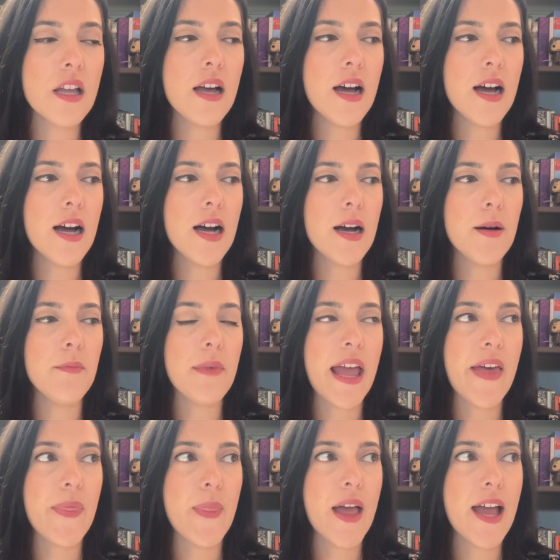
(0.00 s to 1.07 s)

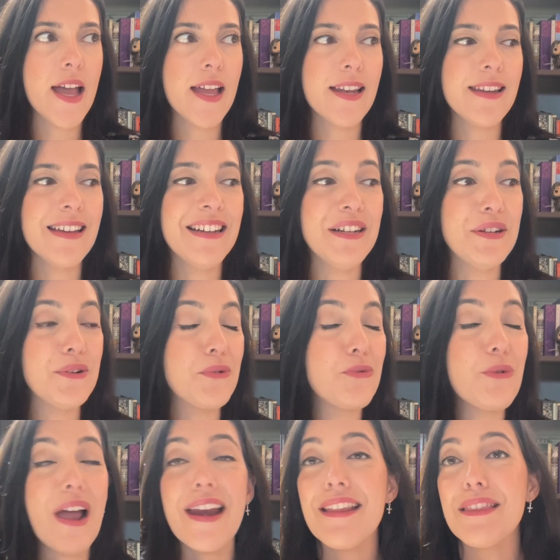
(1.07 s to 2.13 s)
And then
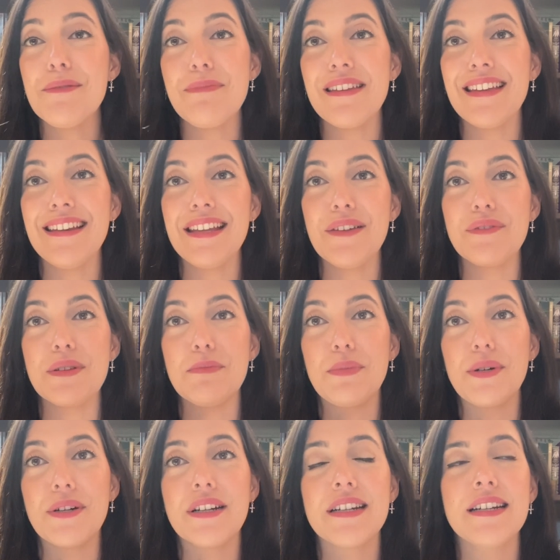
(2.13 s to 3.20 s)
right in the beginning of the
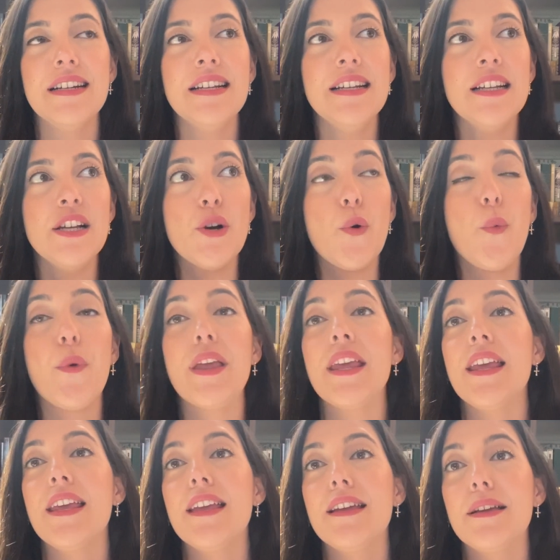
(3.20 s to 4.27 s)
book,
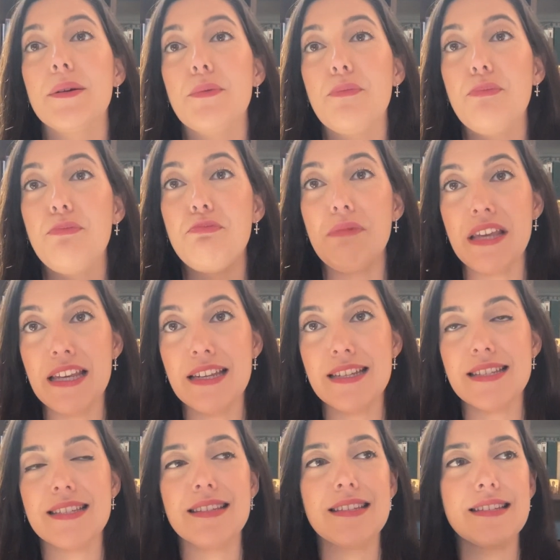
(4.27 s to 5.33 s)
we
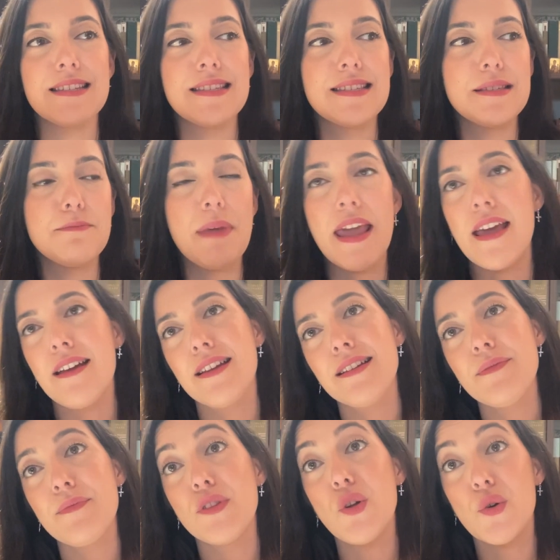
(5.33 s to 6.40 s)
meet this
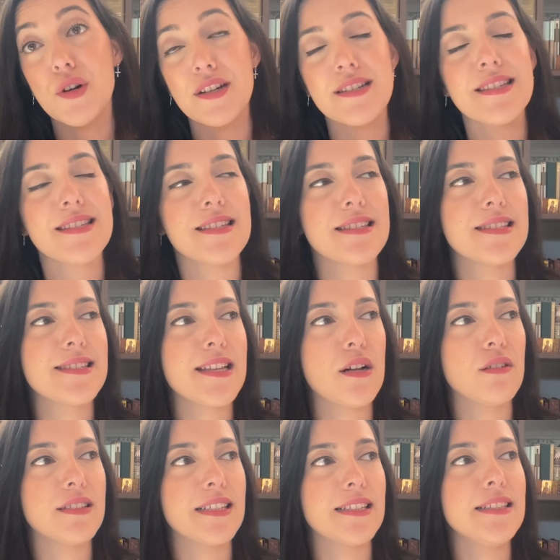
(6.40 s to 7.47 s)
man, Lawrence
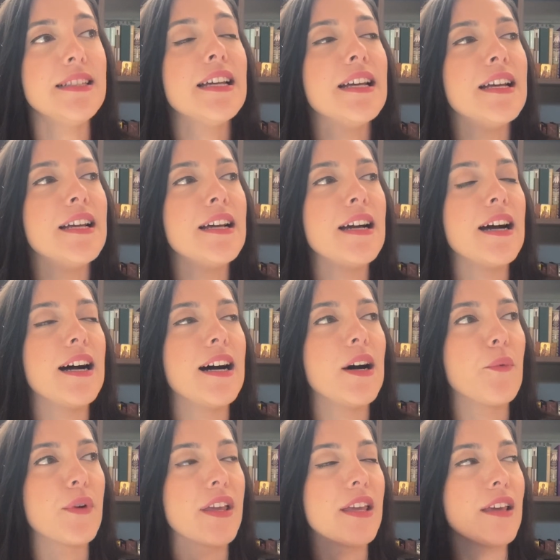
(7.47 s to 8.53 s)
Selden.
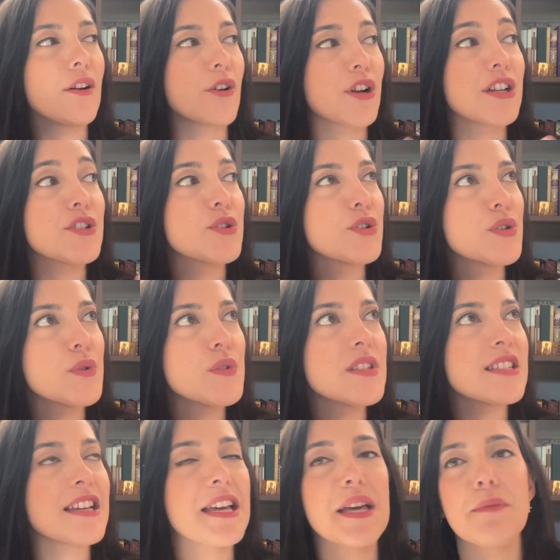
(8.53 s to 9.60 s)
We are
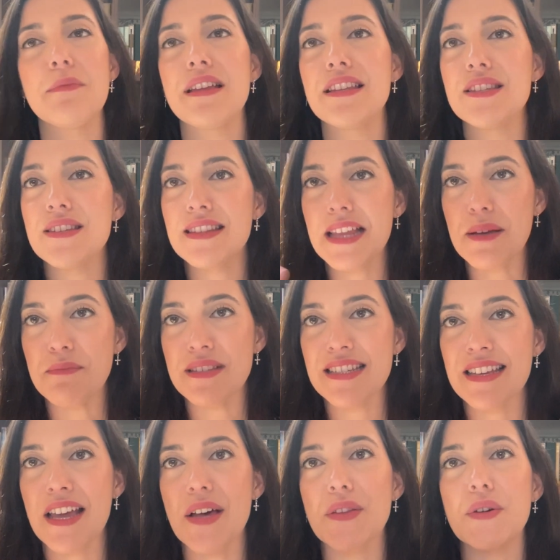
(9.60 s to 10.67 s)
introduced to him and to them
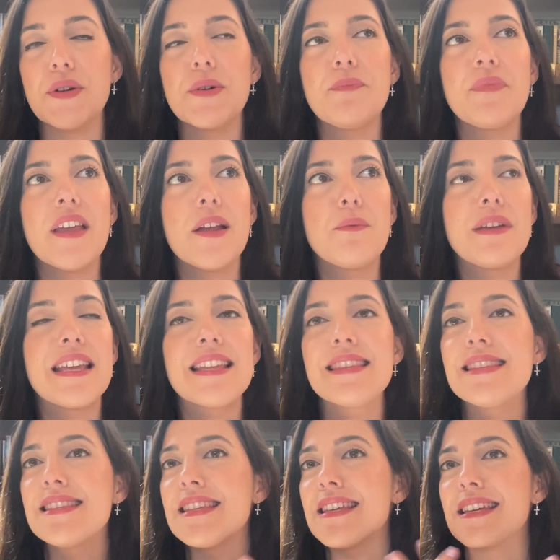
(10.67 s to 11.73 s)
together, and we can
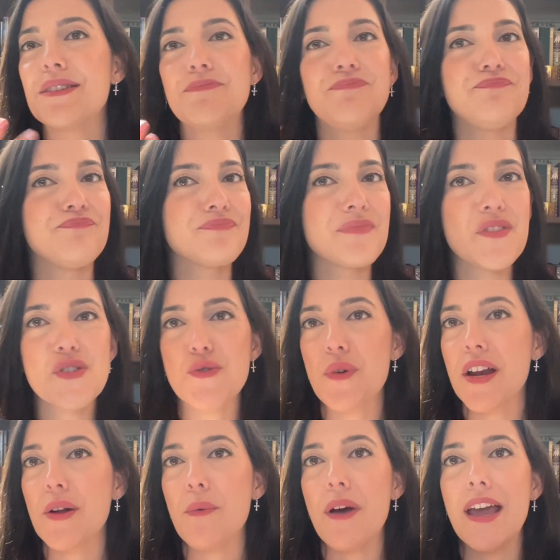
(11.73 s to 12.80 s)
see
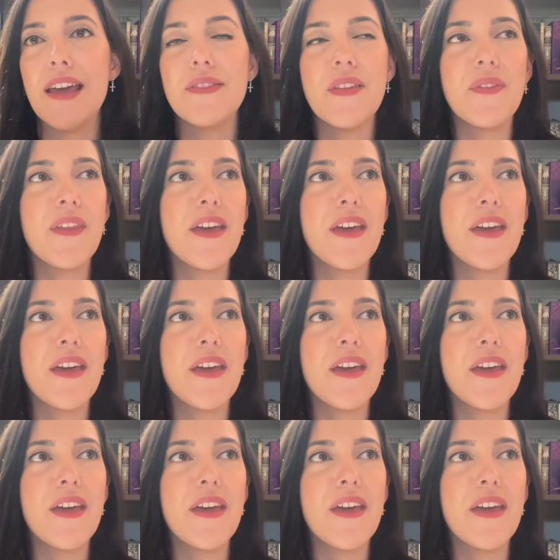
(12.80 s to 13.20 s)
straight away that